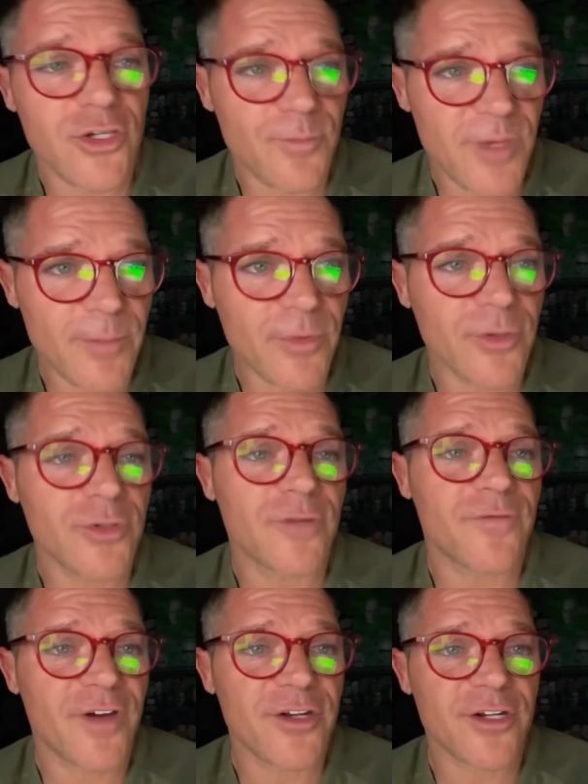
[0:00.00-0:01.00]
you people who
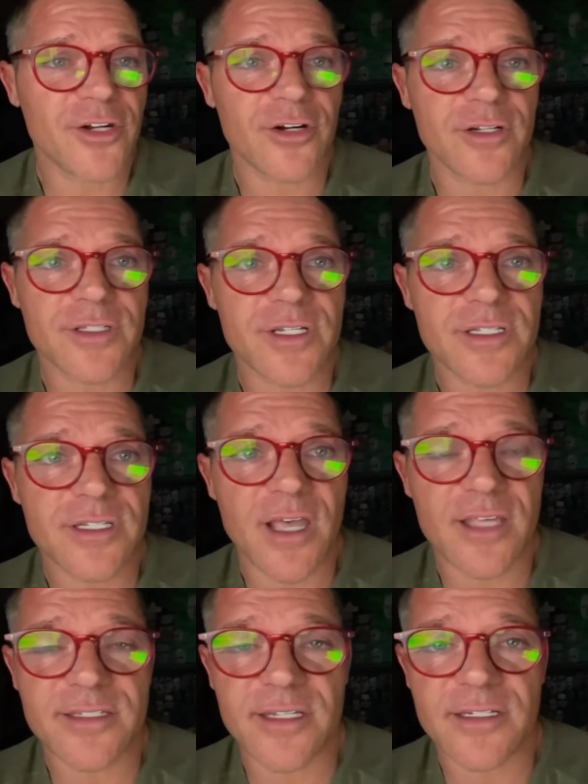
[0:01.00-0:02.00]
have funded her is
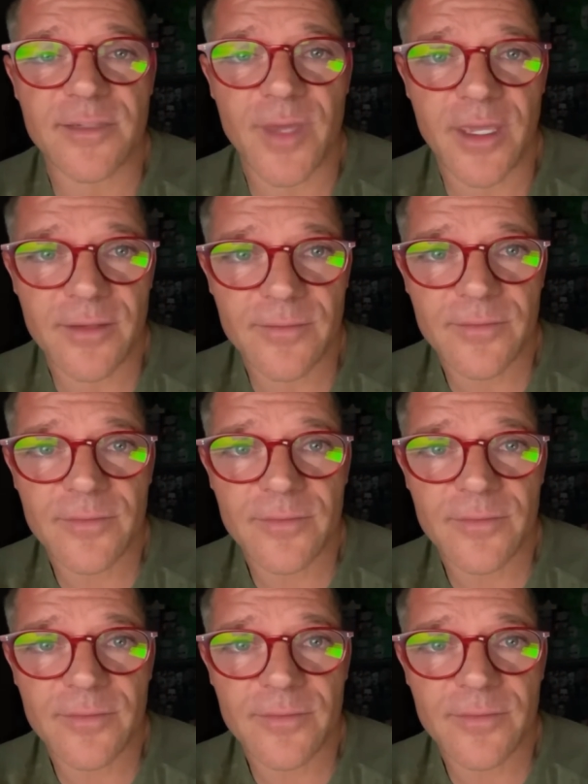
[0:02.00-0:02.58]
disgusting to me.